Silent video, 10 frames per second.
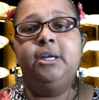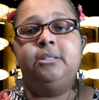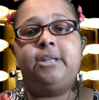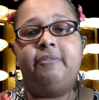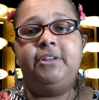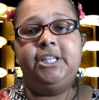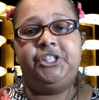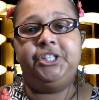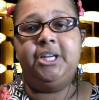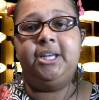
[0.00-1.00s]

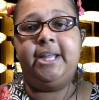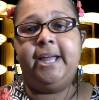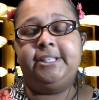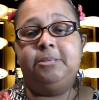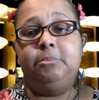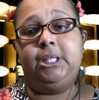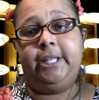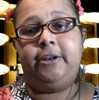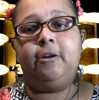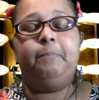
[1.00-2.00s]
definition and some glitter.